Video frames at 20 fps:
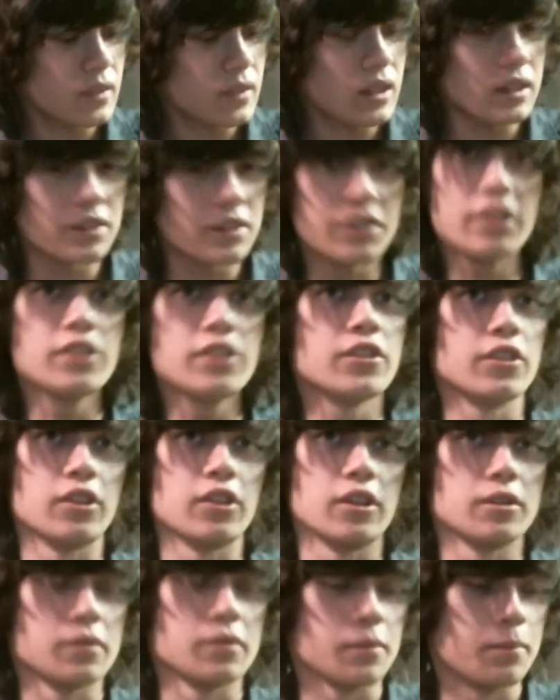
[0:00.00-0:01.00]
it's
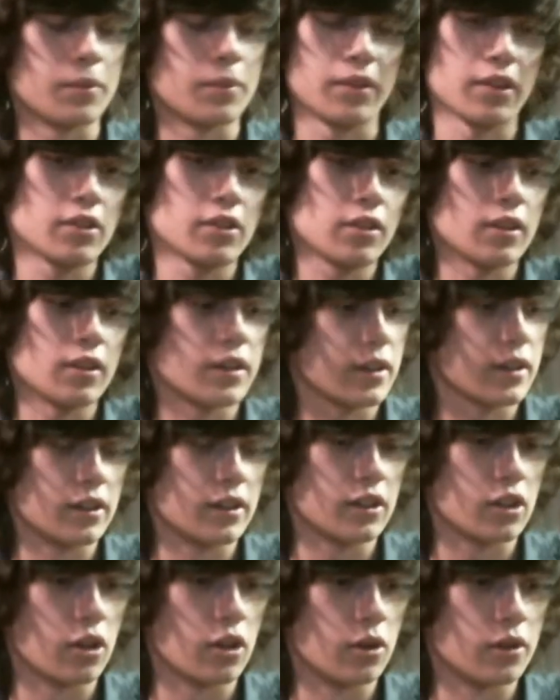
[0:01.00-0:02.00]
easier. Essentially, the
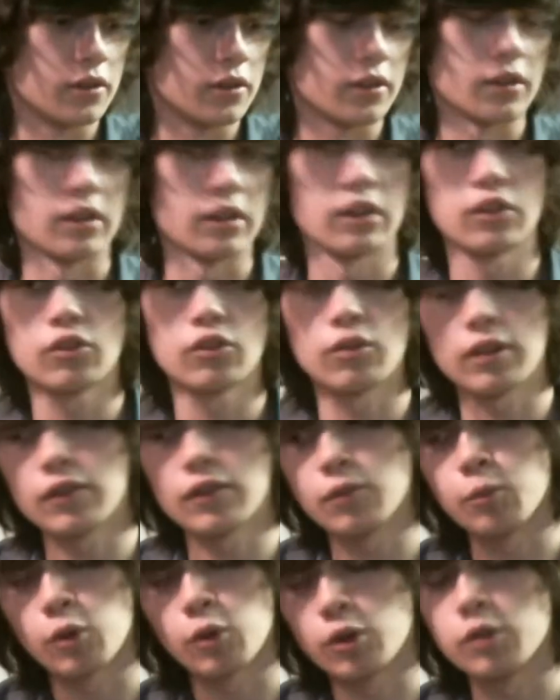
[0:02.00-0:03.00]
technique goes, and it's
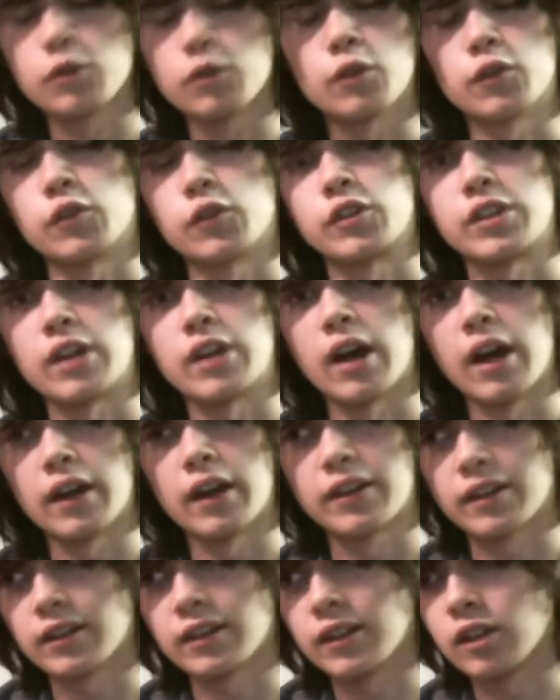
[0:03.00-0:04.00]
even more useful for a
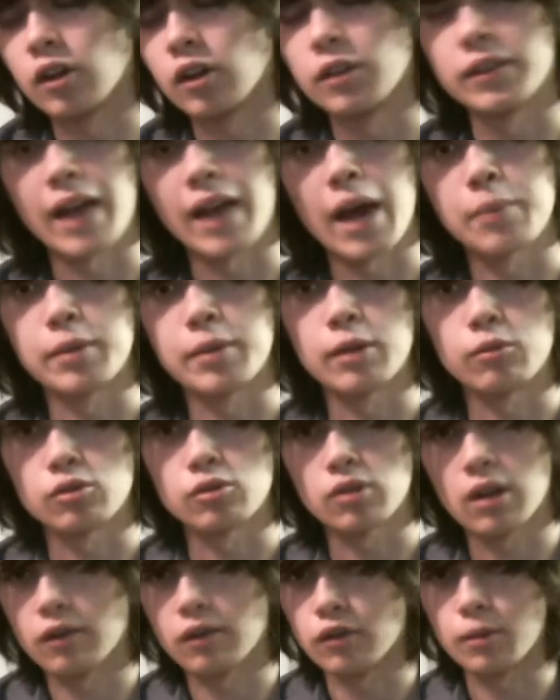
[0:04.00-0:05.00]
technique called tapping, which
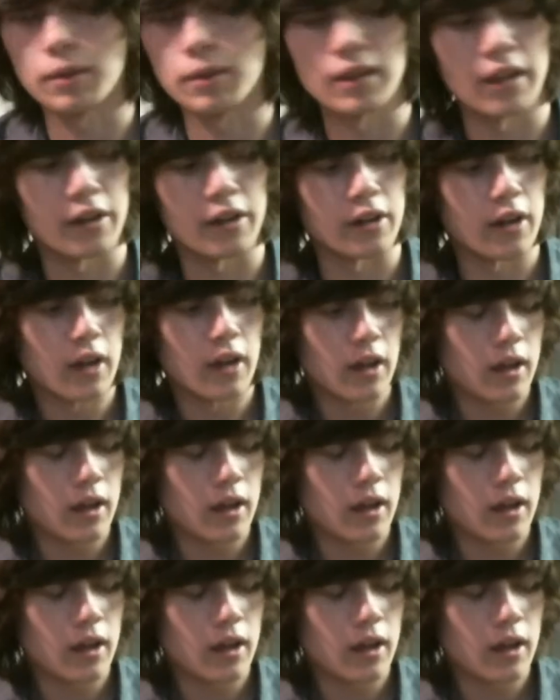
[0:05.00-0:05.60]
we'll cover a bit later.